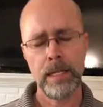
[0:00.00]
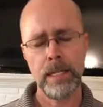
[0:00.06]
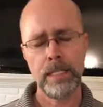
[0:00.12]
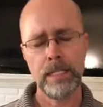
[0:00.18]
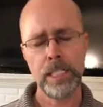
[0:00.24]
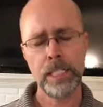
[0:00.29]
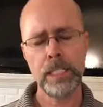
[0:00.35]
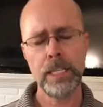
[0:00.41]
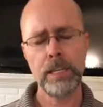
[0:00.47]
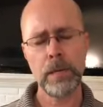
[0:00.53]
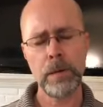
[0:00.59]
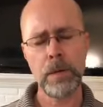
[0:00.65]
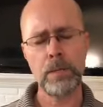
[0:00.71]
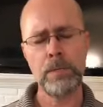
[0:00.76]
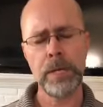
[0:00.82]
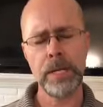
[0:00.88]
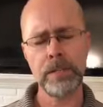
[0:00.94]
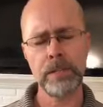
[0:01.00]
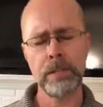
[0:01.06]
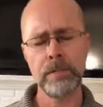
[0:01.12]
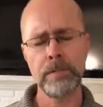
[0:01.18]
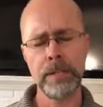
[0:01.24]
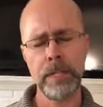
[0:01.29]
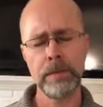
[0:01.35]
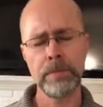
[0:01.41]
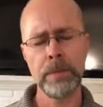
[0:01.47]
Just get a good picture of
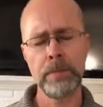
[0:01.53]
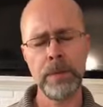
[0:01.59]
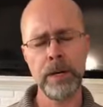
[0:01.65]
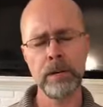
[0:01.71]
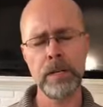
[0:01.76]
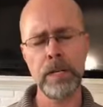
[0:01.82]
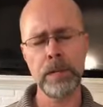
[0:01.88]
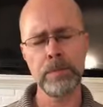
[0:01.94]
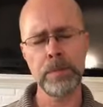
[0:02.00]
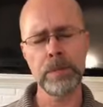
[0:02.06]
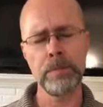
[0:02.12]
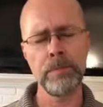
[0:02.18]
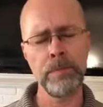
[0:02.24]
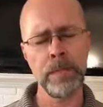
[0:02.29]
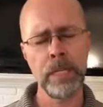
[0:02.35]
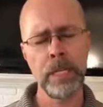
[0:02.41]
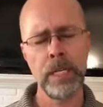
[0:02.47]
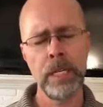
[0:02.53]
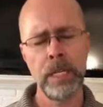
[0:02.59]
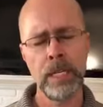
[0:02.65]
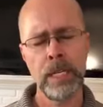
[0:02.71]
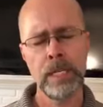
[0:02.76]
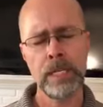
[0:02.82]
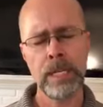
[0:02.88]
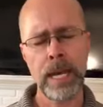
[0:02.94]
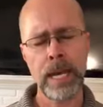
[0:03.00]
him, the Mel Gibson
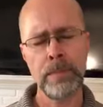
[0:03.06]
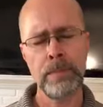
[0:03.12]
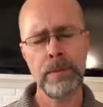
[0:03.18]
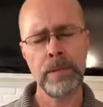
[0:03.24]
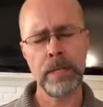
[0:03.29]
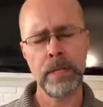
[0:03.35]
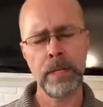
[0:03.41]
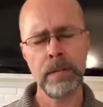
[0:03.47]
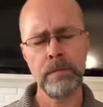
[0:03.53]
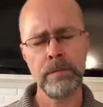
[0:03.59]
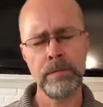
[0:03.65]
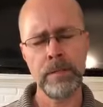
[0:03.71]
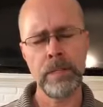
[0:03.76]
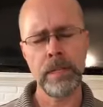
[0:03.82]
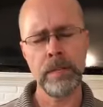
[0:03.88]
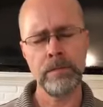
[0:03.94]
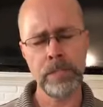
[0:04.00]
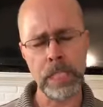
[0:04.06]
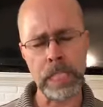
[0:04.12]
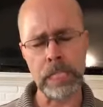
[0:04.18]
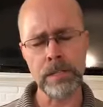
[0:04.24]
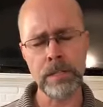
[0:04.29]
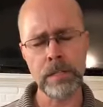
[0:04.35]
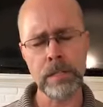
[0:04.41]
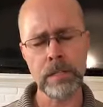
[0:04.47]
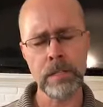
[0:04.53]
type of, of
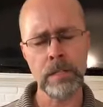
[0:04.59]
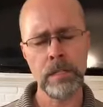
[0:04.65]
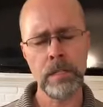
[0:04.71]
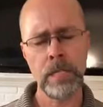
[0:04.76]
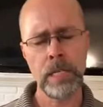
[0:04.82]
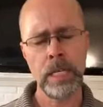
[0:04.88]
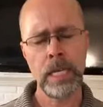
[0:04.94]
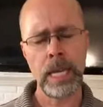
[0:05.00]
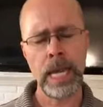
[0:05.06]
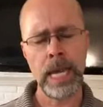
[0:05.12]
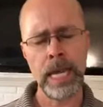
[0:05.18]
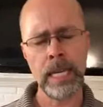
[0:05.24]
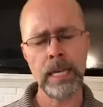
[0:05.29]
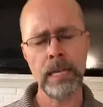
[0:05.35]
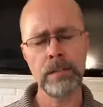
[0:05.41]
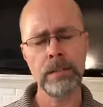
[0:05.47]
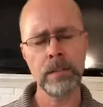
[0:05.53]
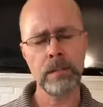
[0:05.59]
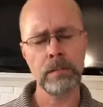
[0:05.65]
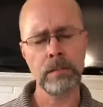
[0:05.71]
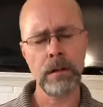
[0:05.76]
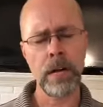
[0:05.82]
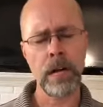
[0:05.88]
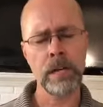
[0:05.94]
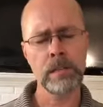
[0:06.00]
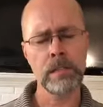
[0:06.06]
Jesus hanging on the
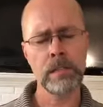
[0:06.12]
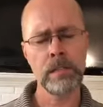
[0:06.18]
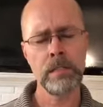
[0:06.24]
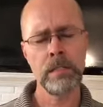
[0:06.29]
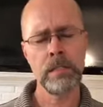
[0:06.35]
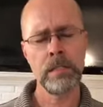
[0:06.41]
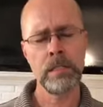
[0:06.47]
cross,